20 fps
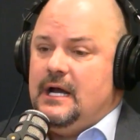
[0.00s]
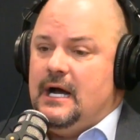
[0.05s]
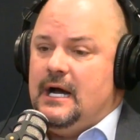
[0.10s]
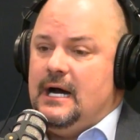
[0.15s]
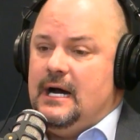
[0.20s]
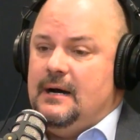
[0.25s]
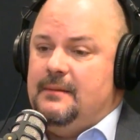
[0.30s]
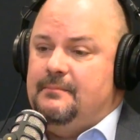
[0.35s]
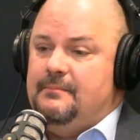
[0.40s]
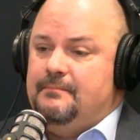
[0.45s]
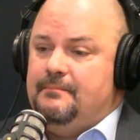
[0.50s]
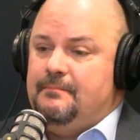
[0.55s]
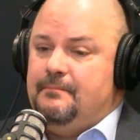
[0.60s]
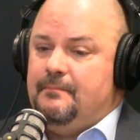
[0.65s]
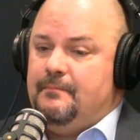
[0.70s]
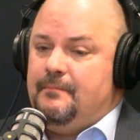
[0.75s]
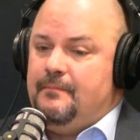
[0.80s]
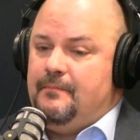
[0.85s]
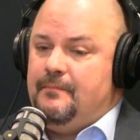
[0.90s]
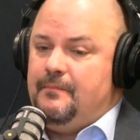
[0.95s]

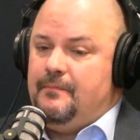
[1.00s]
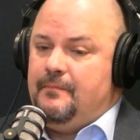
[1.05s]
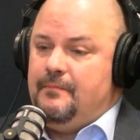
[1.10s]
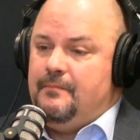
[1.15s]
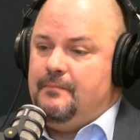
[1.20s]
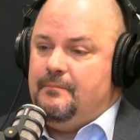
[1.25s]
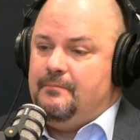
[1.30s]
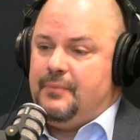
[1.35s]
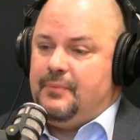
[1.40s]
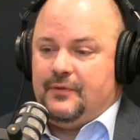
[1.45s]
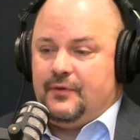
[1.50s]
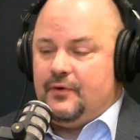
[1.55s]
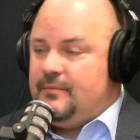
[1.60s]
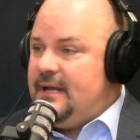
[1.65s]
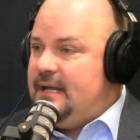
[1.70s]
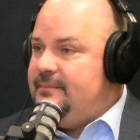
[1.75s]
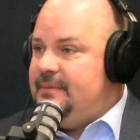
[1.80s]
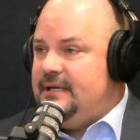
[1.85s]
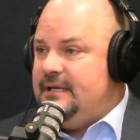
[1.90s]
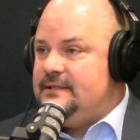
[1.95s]
But there
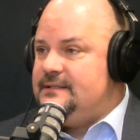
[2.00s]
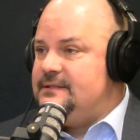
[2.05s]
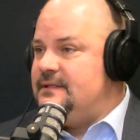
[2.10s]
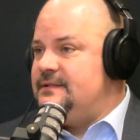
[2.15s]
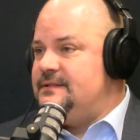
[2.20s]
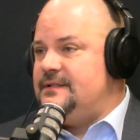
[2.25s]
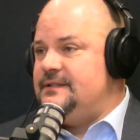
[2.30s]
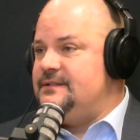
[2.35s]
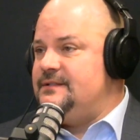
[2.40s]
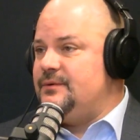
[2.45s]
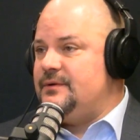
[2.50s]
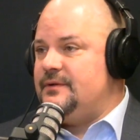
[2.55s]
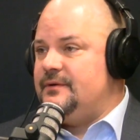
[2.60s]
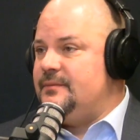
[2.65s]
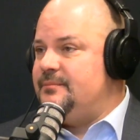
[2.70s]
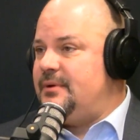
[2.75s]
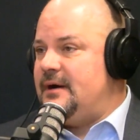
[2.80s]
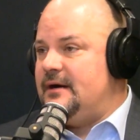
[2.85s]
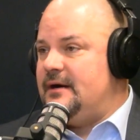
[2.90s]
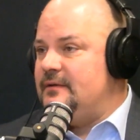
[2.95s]
may be instances where there
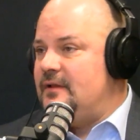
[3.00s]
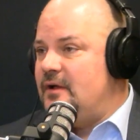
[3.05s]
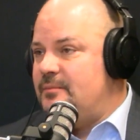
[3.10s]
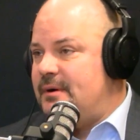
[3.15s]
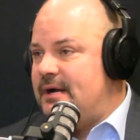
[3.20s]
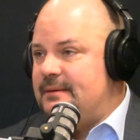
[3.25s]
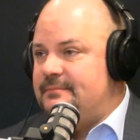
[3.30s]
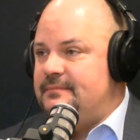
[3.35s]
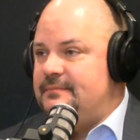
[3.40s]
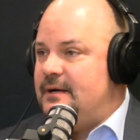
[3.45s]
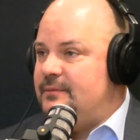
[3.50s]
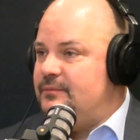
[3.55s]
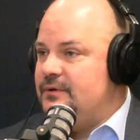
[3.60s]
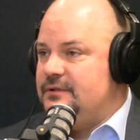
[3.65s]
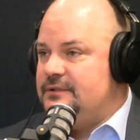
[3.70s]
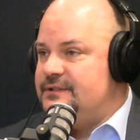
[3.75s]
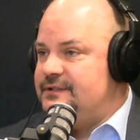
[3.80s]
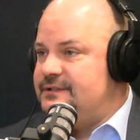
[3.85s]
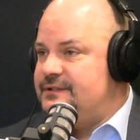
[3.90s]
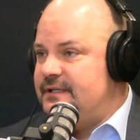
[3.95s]
are parallel pipe
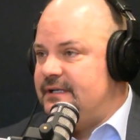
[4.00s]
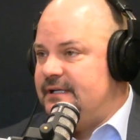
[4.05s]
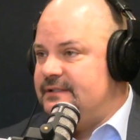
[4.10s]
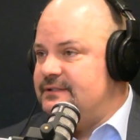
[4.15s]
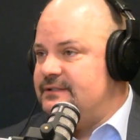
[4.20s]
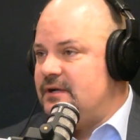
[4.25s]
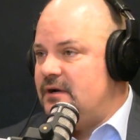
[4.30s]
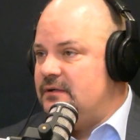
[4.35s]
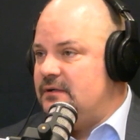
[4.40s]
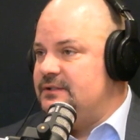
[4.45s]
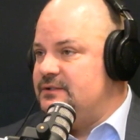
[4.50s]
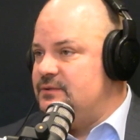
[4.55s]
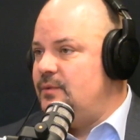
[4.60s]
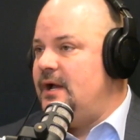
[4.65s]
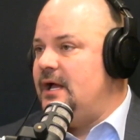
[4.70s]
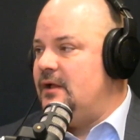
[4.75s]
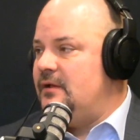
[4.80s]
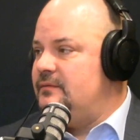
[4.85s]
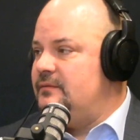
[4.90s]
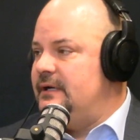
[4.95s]
networks installed as
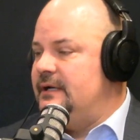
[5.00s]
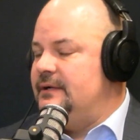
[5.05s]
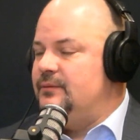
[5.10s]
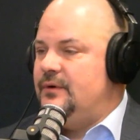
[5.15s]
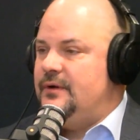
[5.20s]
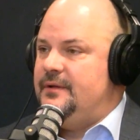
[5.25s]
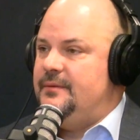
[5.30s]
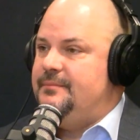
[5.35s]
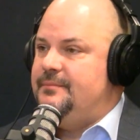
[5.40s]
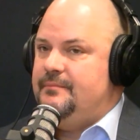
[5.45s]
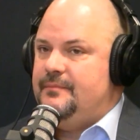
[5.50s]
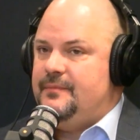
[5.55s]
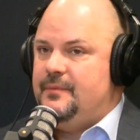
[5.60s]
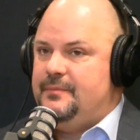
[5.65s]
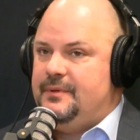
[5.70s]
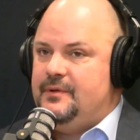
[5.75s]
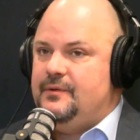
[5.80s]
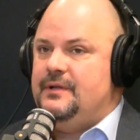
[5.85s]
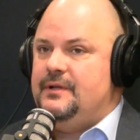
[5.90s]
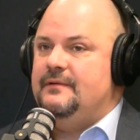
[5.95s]
well. And one of the
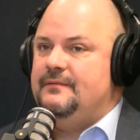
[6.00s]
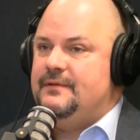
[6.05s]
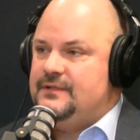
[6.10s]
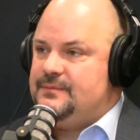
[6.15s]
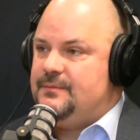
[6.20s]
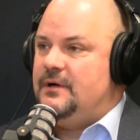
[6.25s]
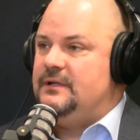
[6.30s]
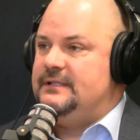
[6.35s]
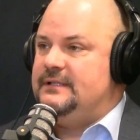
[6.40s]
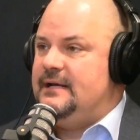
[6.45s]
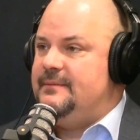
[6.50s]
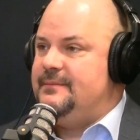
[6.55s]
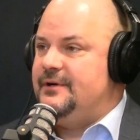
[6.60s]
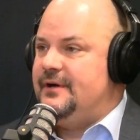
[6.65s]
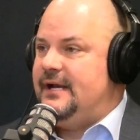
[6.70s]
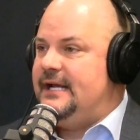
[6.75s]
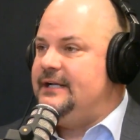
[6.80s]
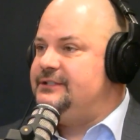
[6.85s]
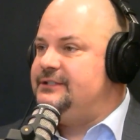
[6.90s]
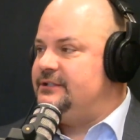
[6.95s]
beauty of the small diameter
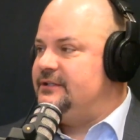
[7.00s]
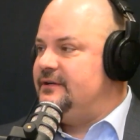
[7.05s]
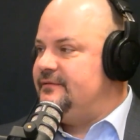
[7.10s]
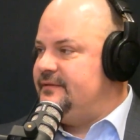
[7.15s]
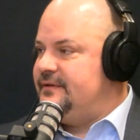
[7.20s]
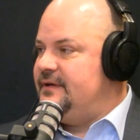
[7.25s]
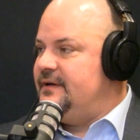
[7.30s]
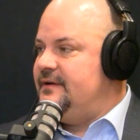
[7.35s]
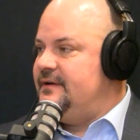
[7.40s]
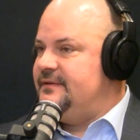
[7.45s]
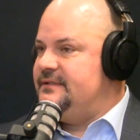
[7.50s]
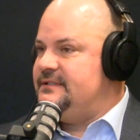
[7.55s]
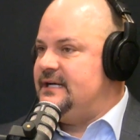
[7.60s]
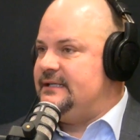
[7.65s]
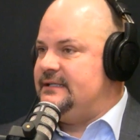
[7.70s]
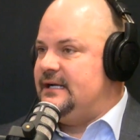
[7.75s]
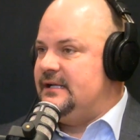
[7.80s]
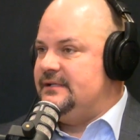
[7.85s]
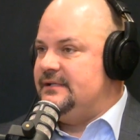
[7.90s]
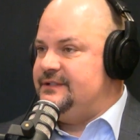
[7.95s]
nature of the
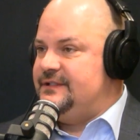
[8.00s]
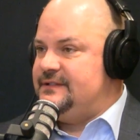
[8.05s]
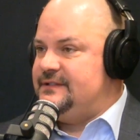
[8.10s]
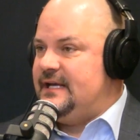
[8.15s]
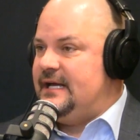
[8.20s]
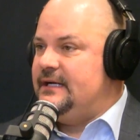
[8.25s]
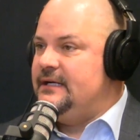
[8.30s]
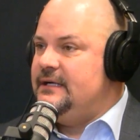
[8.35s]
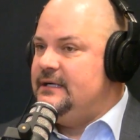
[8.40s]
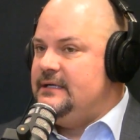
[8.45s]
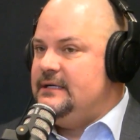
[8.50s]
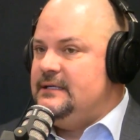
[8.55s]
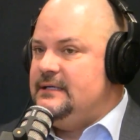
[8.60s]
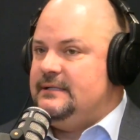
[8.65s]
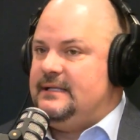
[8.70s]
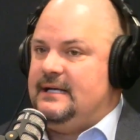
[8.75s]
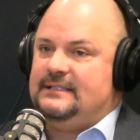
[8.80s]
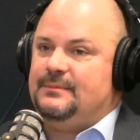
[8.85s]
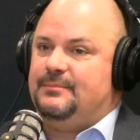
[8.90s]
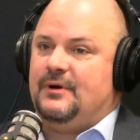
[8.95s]
technology is that
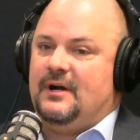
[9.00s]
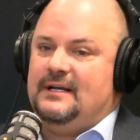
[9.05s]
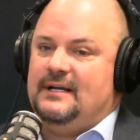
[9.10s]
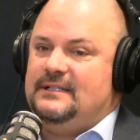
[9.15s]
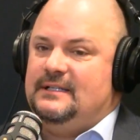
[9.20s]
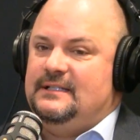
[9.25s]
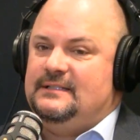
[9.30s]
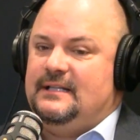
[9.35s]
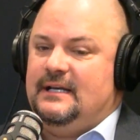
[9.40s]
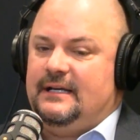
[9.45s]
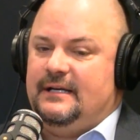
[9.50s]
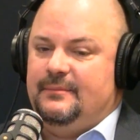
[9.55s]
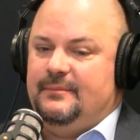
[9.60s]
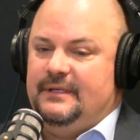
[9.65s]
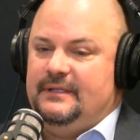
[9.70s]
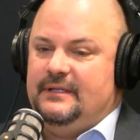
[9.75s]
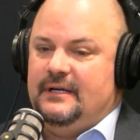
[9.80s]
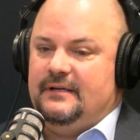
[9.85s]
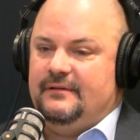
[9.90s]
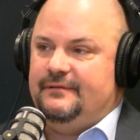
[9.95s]
that's a process that can
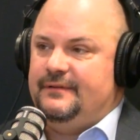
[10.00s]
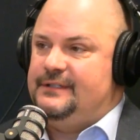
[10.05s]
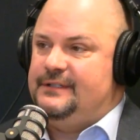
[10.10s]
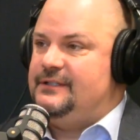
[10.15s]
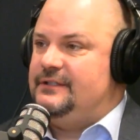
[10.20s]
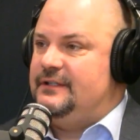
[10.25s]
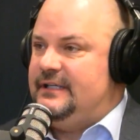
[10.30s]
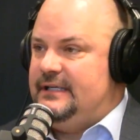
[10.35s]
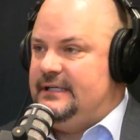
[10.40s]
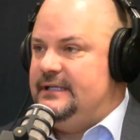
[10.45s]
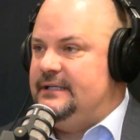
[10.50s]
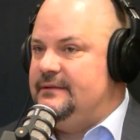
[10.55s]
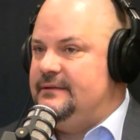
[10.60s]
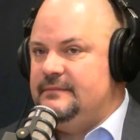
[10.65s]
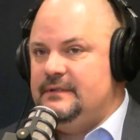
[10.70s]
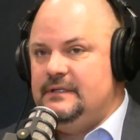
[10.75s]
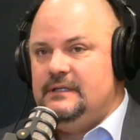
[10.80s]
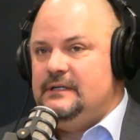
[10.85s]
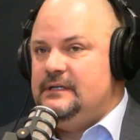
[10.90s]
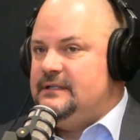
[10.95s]
be done efficiently
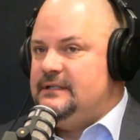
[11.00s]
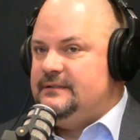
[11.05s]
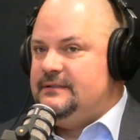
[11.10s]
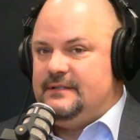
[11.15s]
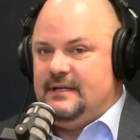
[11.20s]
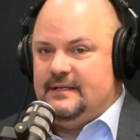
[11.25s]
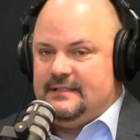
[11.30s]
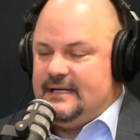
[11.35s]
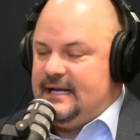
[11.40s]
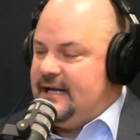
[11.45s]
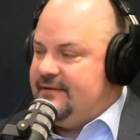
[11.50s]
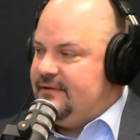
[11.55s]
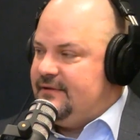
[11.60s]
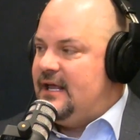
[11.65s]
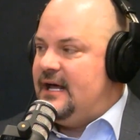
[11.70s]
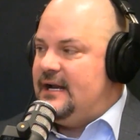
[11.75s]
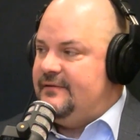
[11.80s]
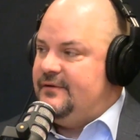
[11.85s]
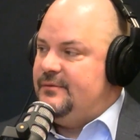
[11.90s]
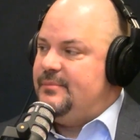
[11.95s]
and doesn't have a
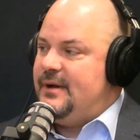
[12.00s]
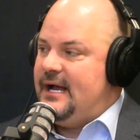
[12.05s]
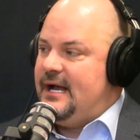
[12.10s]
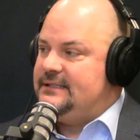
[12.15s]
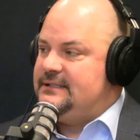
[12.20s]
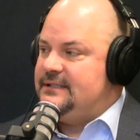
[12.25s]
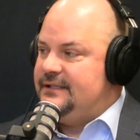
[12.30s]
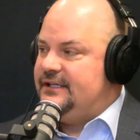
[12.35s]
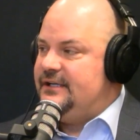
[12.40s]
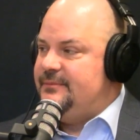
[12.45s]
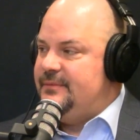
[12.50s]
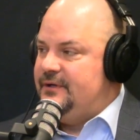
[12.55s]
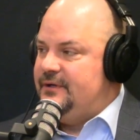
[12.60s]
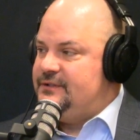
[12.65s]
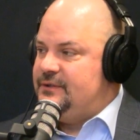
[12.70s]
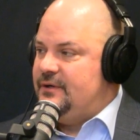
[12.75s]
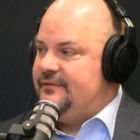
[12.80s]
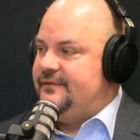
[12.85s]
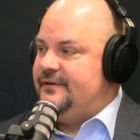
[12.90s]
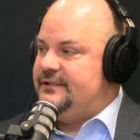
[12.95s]
lot of impacts on the
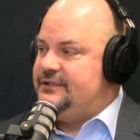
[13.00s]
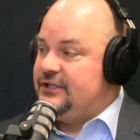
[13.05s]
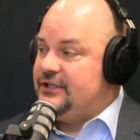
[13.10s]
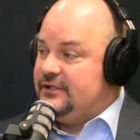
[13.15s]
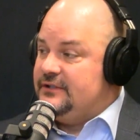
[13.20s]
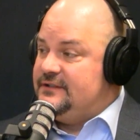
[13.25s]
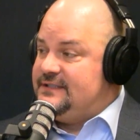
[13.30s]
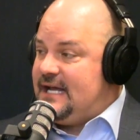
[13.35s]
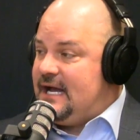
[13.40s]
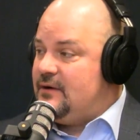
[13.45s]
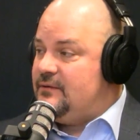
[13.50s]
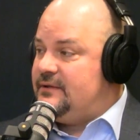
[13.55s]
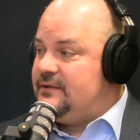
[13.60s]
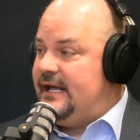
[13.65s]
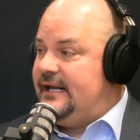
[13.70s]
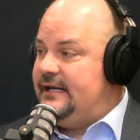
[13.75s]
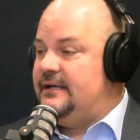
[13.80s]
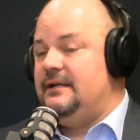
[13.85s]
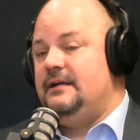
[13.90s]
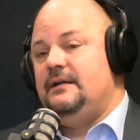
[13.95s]
community. So if it turns out
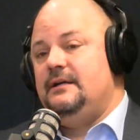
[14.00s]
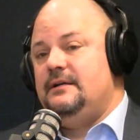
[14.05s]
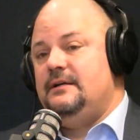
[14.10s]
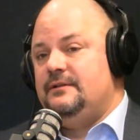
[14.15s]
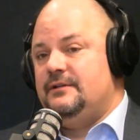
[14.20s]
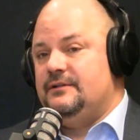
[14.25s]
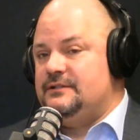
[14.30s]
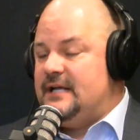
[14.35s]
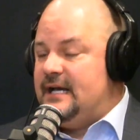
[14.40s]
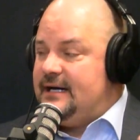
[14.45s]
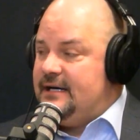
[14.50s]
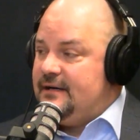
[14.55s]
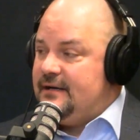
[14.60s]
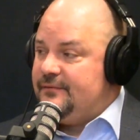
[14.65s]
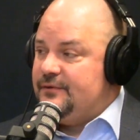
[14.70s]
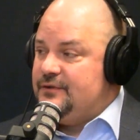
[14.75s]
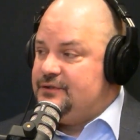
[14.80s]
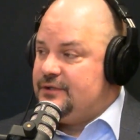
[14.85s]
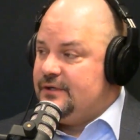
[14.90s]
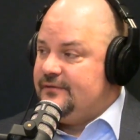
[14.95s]
that there's not
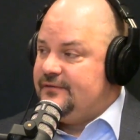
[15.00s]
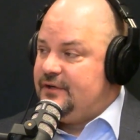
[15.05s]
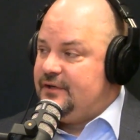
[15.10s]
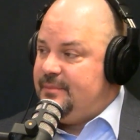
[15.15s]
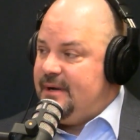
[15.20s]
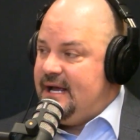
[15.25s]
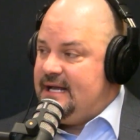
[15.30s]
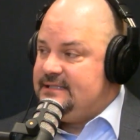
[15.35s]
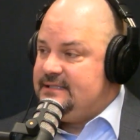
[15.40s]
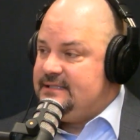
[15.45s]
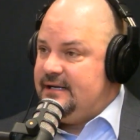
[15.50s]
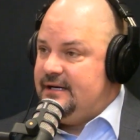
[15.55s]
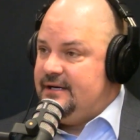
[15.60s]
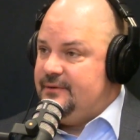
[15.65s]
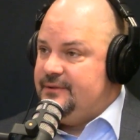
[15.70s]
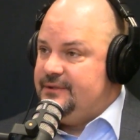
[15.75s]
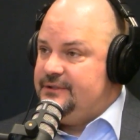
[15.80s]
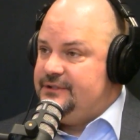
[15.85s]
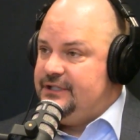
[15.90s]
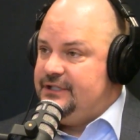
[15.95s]
enough reserve capacity
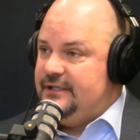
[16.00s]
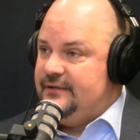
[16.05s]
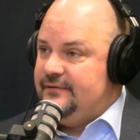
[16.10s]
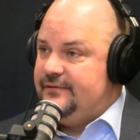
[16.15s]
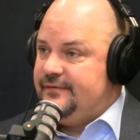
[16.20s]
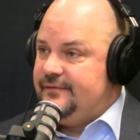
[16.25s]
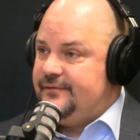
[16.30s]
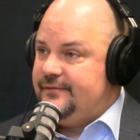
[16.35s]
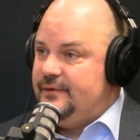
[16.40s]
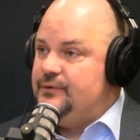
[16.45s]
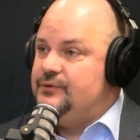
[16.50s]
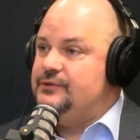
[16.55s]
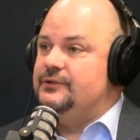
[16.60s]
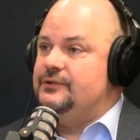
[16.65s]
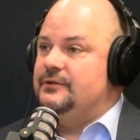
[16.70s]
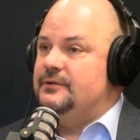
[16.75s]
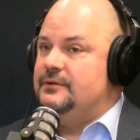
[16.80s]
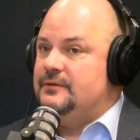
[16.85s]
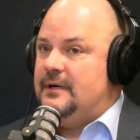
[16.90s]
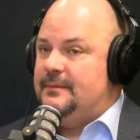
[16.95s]
to achieve
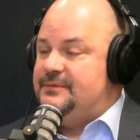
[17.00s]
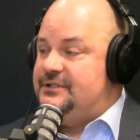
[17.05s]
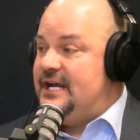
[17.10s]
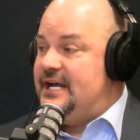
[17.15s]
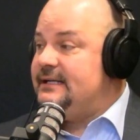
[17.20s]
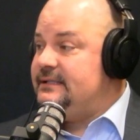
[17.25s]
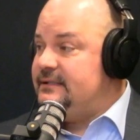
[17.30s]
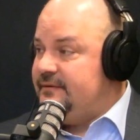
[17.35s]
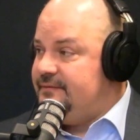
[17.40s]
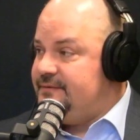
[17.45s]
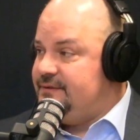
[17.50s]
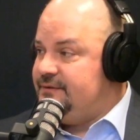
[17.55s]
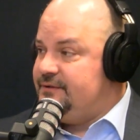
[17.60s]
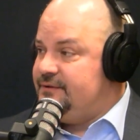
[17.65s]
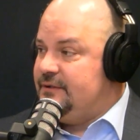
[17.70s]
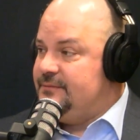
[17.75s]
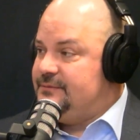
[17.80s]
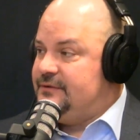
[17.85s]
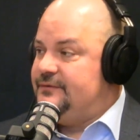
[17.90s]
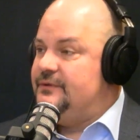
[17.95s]
future objectives in
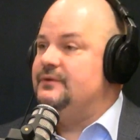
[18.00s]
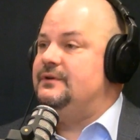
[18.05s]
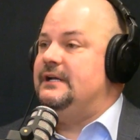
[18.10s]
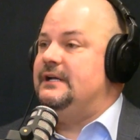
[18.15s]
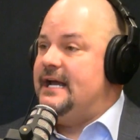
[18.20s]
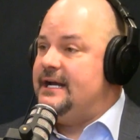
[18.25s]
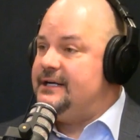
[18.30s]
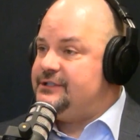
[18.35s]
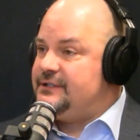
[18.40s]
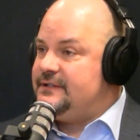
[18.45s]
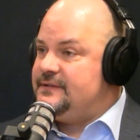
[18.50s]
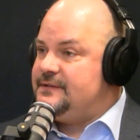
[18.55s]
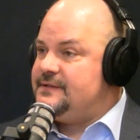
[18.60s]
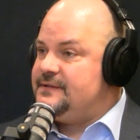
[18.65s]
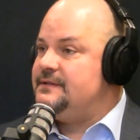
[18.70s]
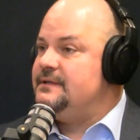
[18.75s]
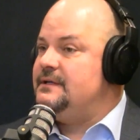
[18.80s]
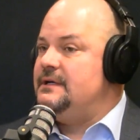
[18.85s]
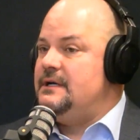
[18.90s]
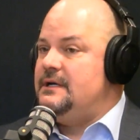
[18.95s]
terms of new connections,